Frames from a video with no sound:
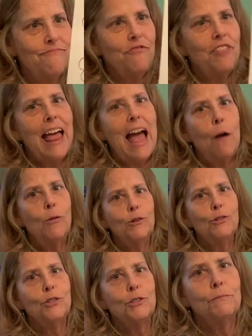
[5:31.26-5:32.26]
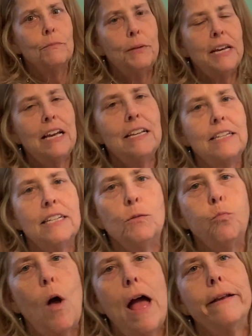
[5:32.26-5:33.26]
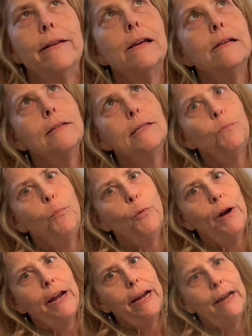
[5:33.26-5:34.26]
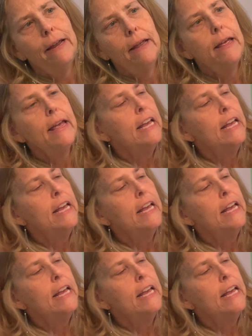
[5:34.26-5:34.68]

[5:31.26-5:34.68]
Flowers. Because it's what? Spring.